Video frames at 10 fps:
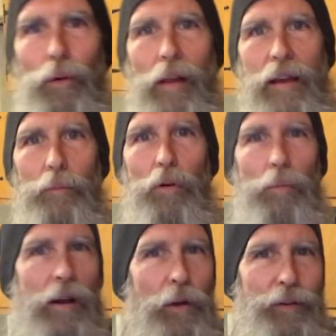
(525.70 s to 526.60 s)

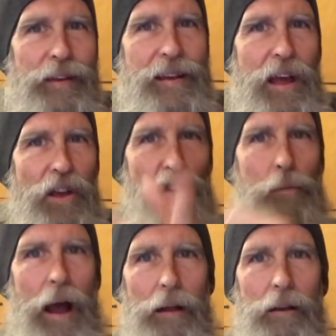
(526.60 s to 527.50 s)
relatable because, see, you
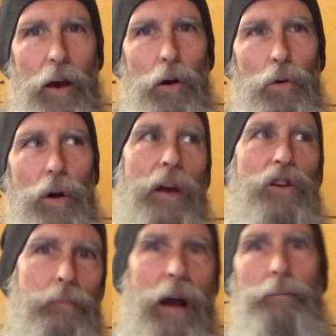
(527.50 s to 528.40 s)

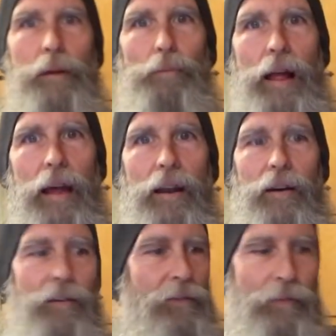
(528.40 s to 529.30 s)
might be planning
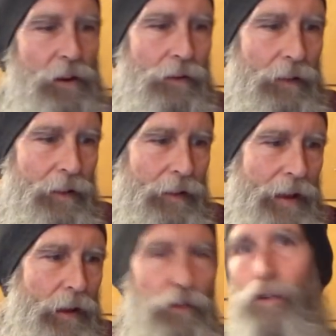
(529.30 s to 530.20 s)
on,
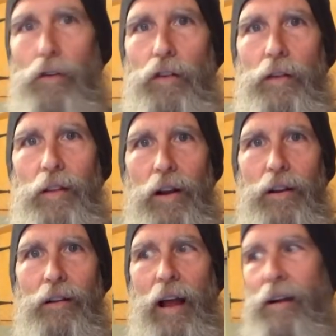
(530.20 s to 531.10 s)
like as you're sitting
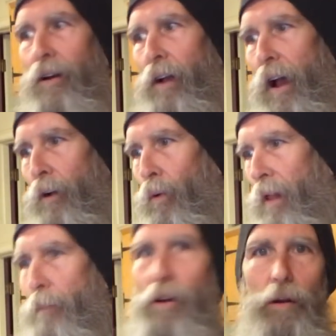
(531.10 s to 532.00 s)
there, you're like, okay,
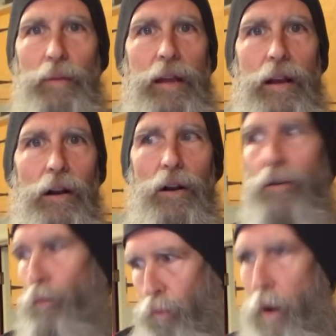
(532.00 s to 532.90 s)
well, I'm going to be
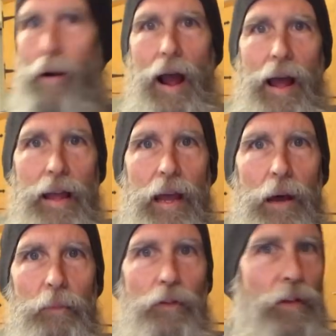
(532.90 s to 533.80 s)
here where I
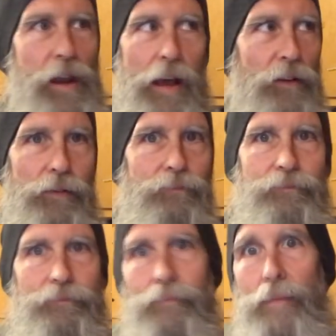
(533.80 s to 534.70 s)
am for the next,
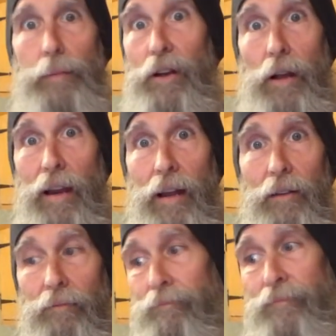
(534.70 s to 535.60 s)
maybe you're going
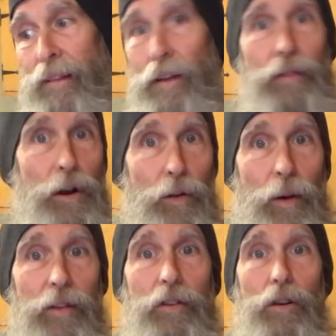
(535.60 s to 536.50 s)
to live there the
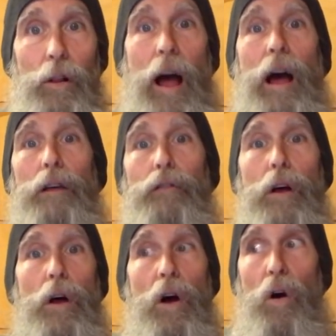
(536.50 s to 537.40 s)
rest of your life,
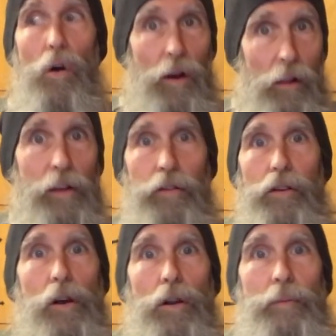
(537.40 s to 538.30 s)
or at least
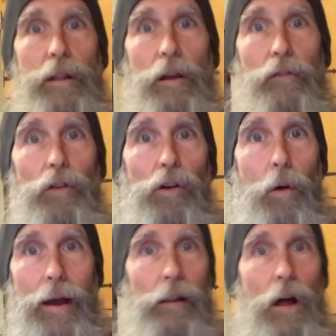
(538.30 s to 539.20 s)
you're going to be there for
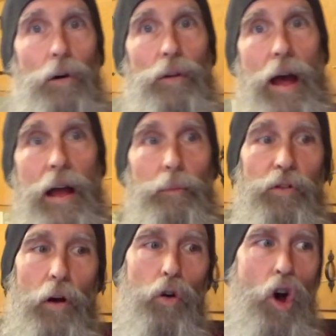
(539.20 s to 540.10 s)
quite a long time.
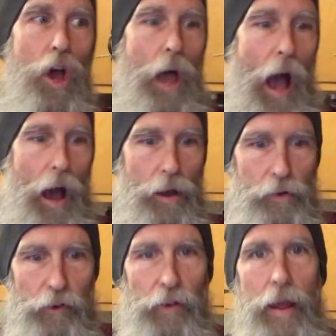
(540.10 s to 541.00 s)
So I
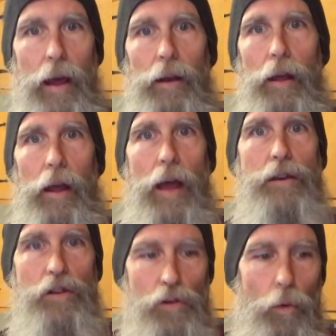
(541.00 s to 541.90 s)
understand,
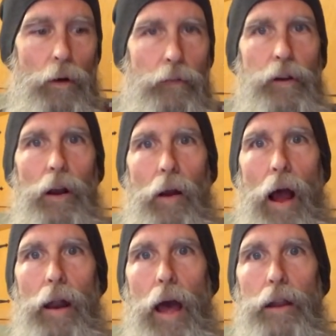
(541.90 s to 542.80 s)
and you want to figure
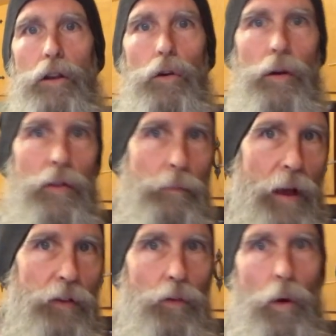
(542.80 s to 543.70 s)
out how to do it the best